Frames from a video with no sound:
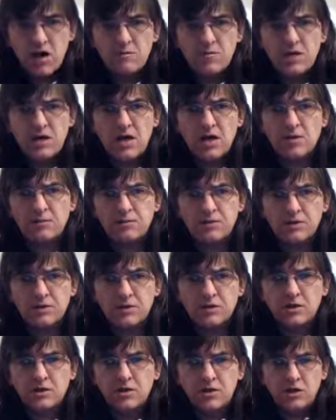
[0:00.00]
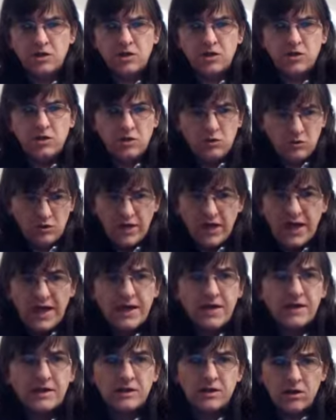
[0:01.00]
you get in combat with
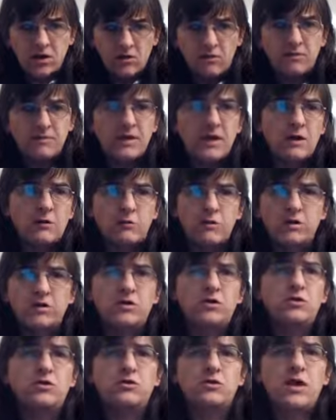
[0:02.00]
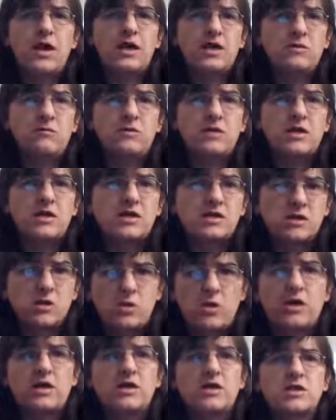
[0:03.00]
your enemy as quickly as you
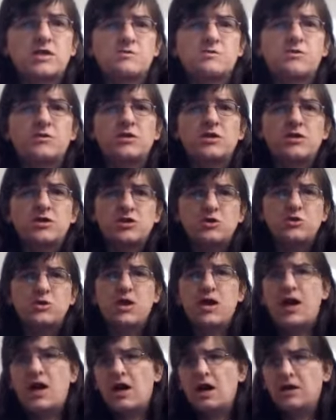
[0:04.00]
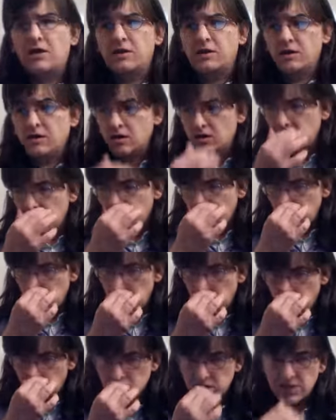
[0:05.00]
can. You'll take 1,
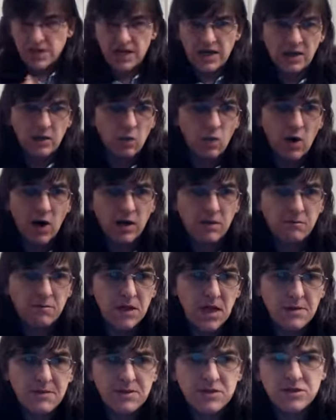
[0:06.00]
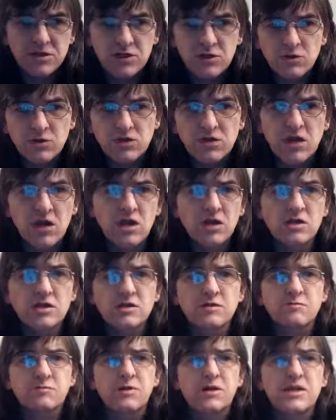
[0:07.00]
maybe 2 turns of ballistic fire
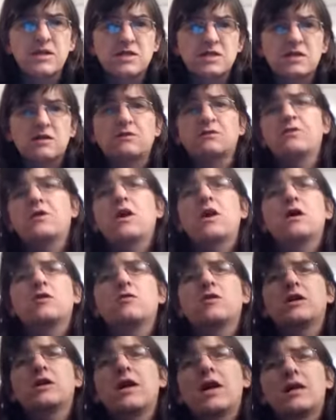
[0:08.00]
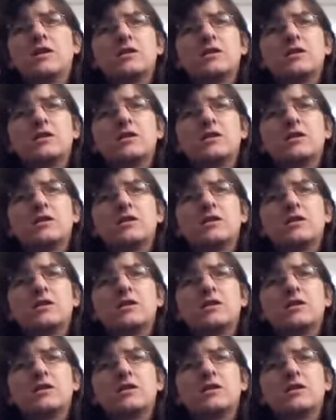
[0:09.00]
against your army.